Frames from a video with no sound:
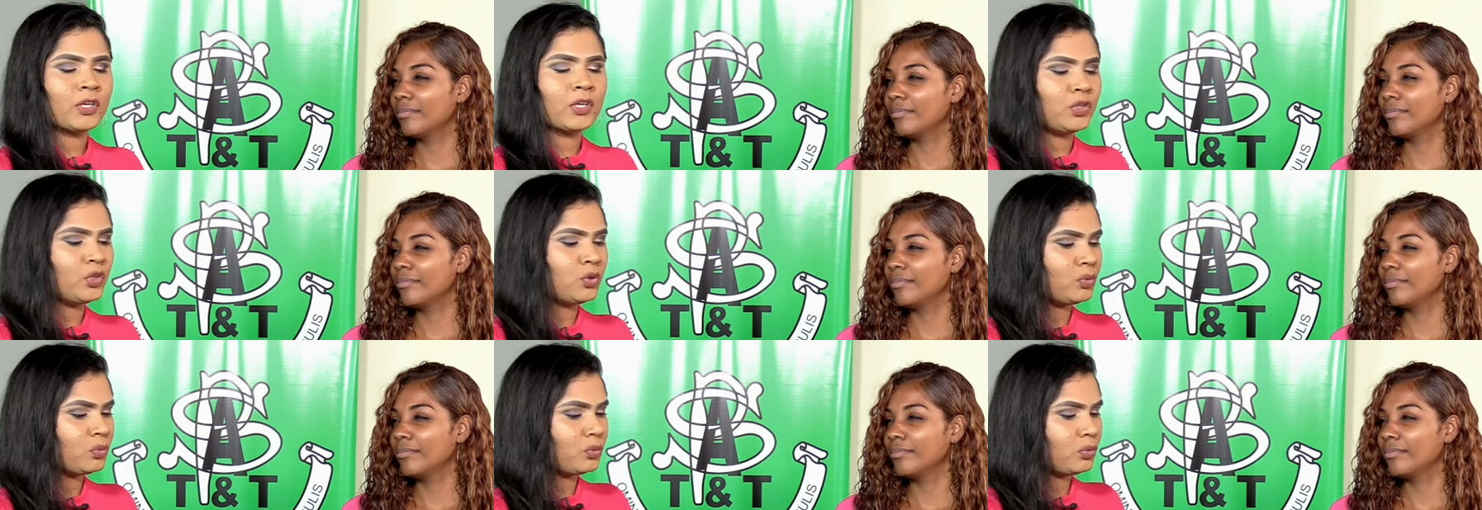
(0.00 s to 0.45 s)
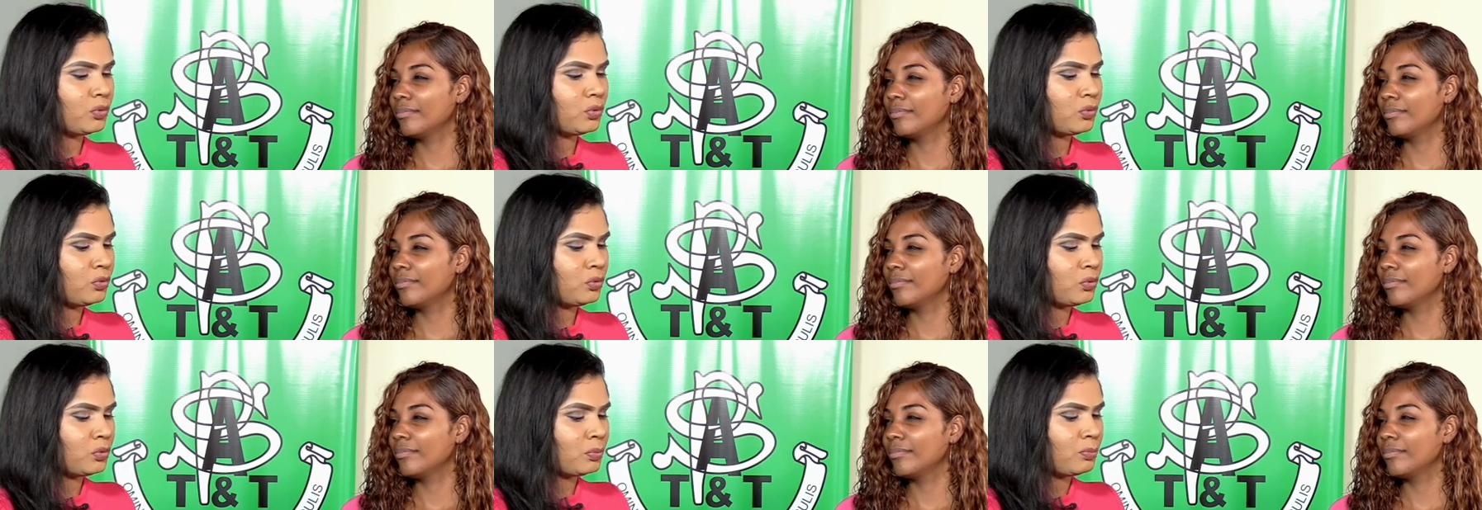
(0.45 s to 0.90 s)
Speaker 1: you,
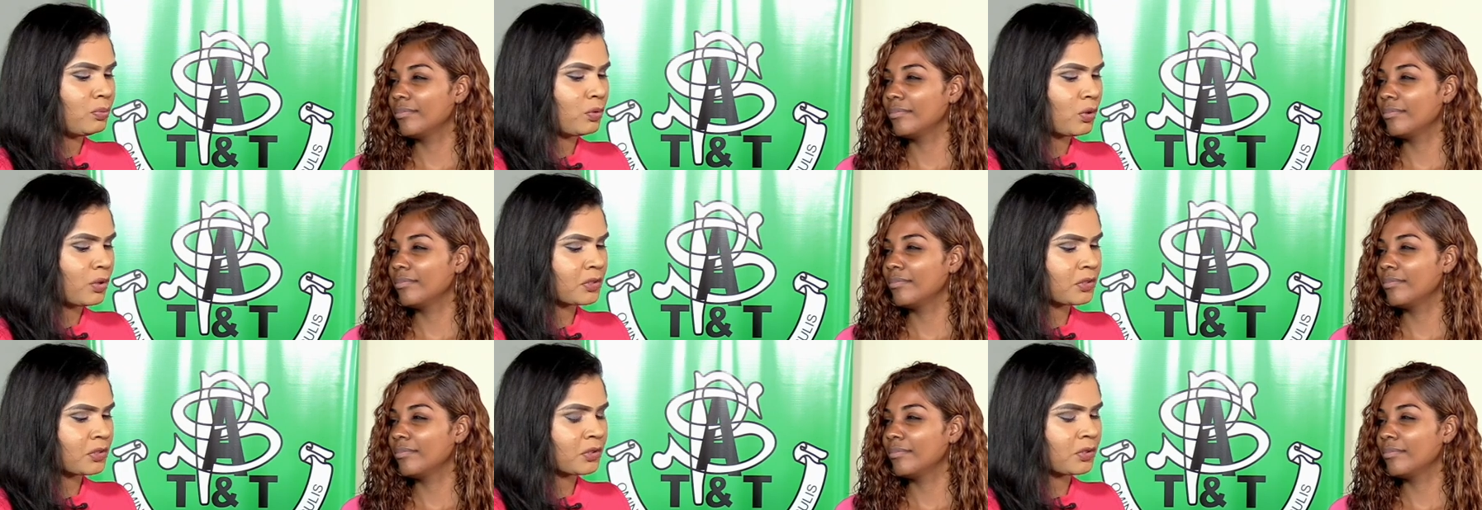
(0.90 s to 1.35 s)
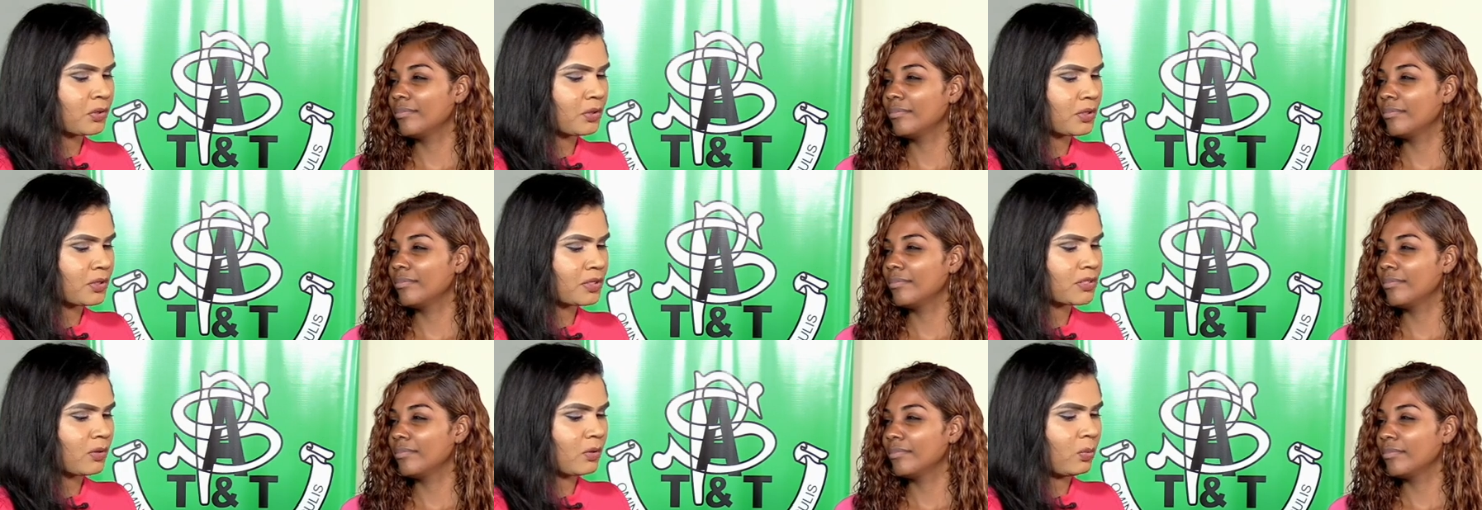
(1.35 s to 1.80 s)
you, you brought
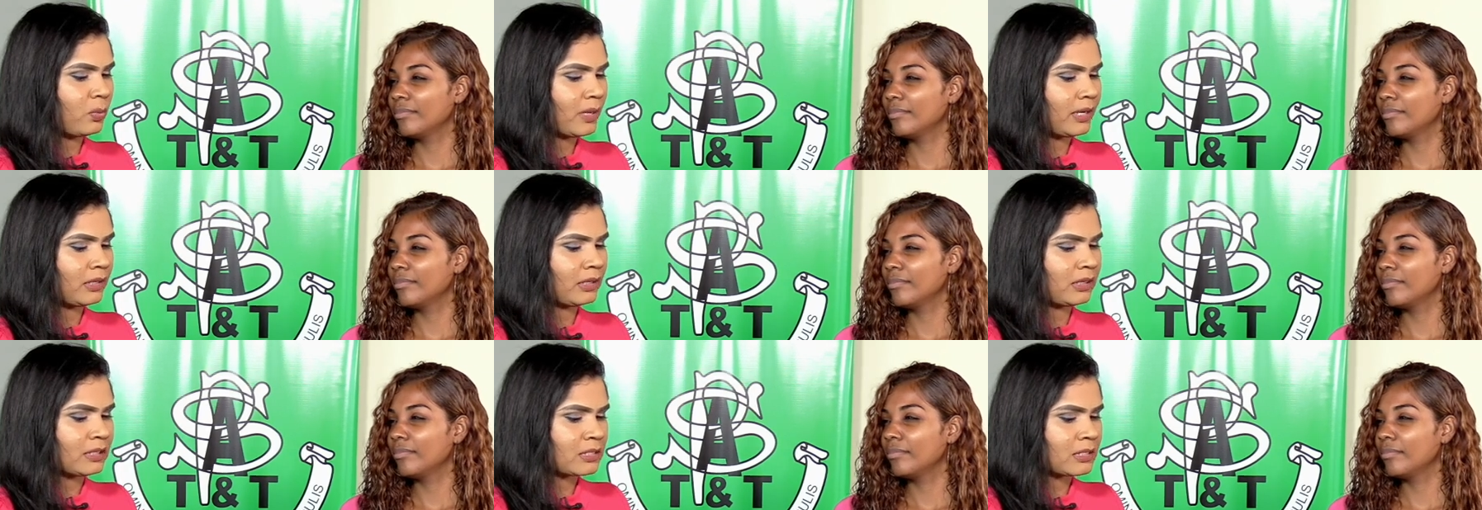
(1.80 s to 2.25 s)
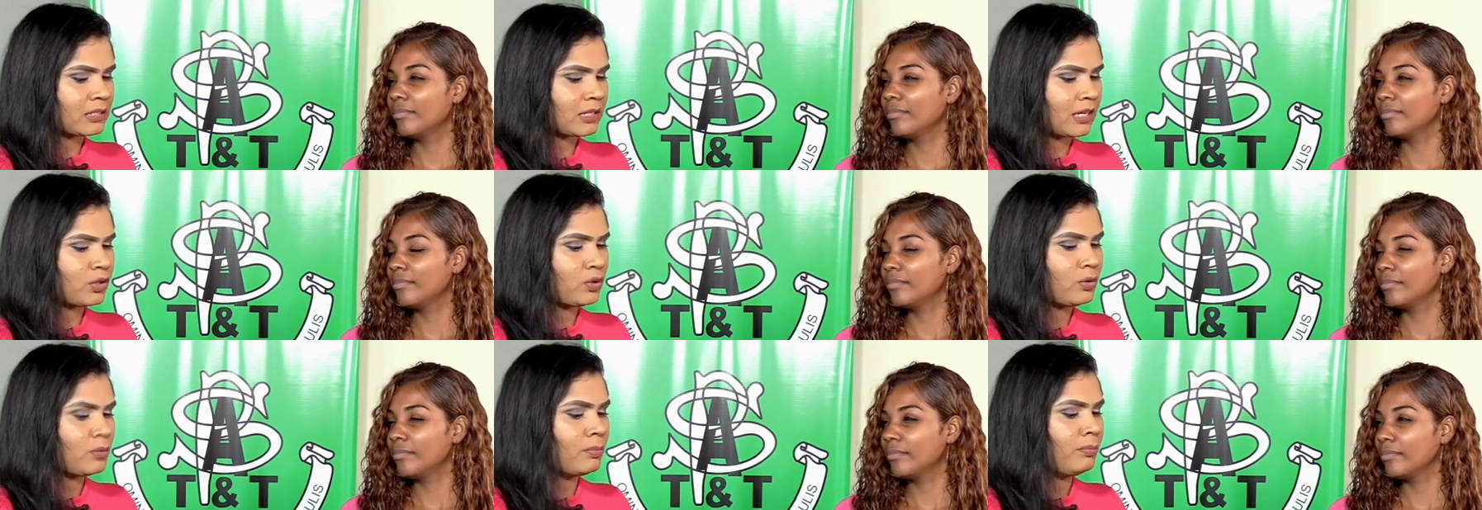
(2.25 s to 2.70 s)
across awareness
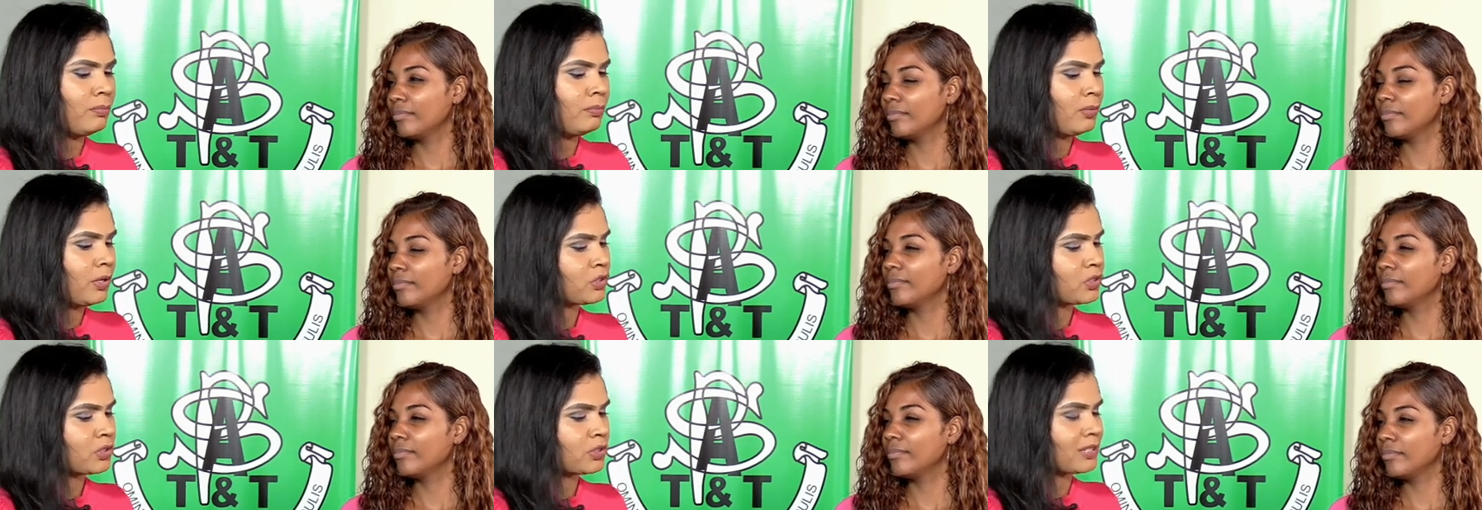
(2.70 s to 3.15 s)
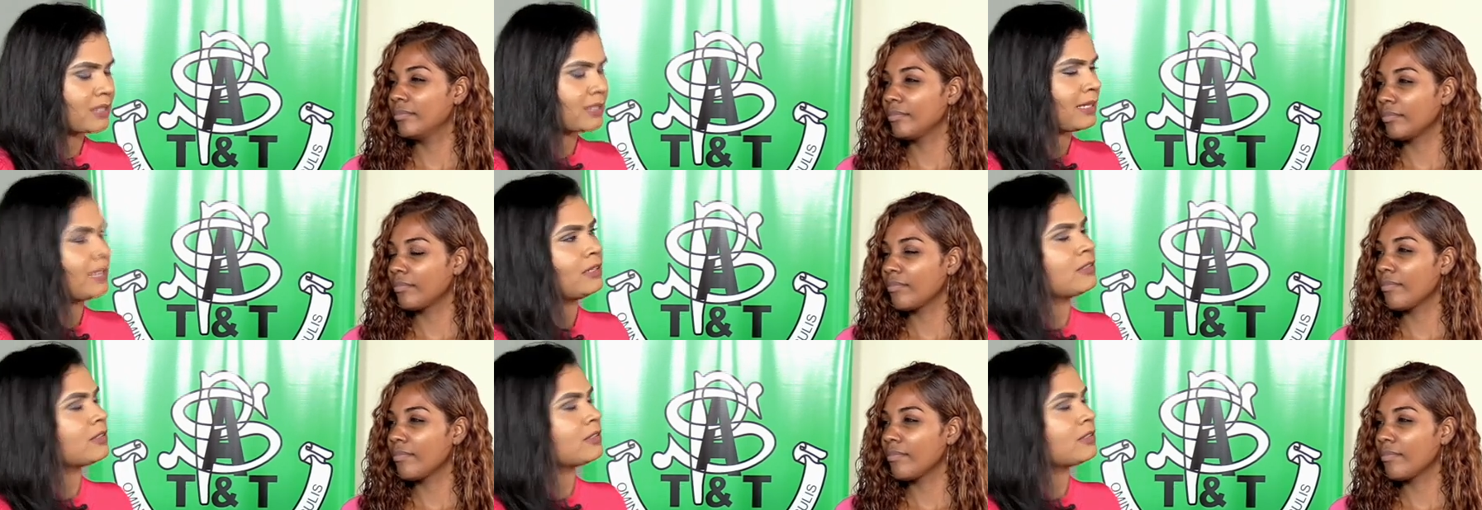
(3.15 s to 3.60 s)
and you merged
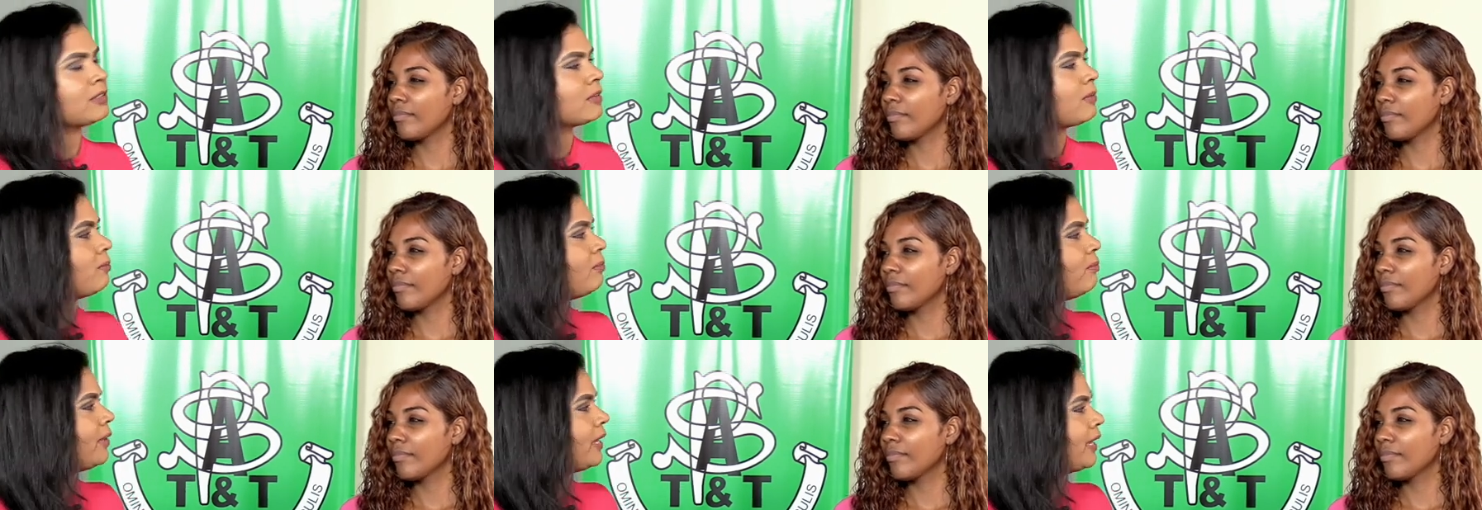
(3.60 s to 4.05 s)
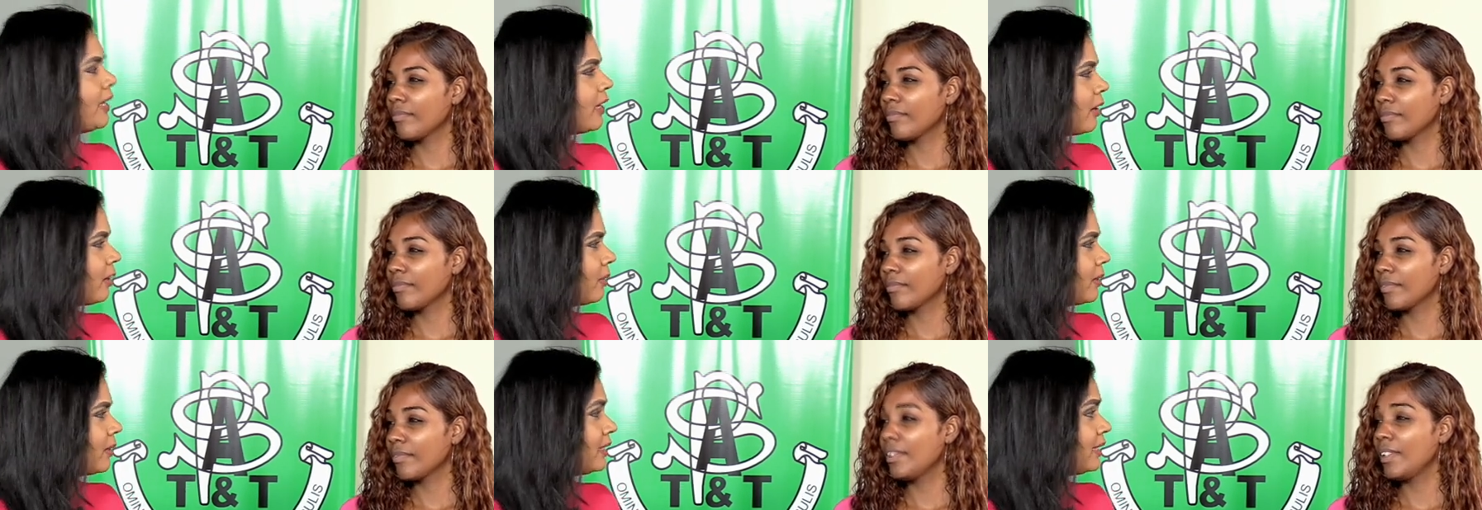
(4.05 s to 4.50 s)
it into
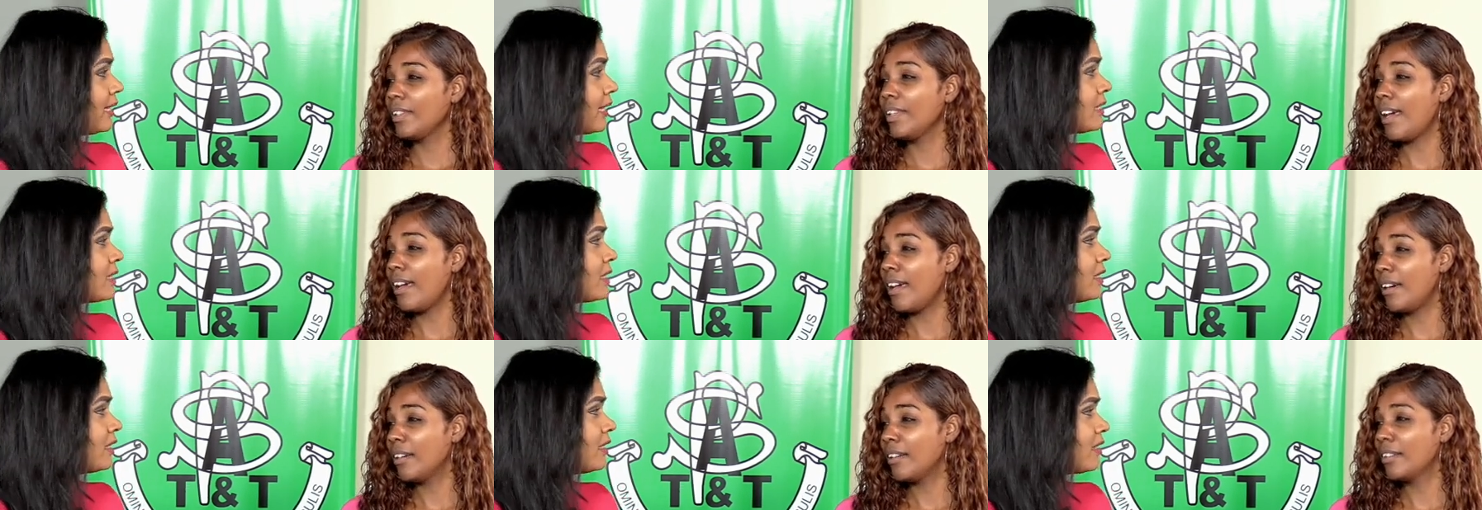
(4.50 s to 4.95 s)
makeup. And that's yeah.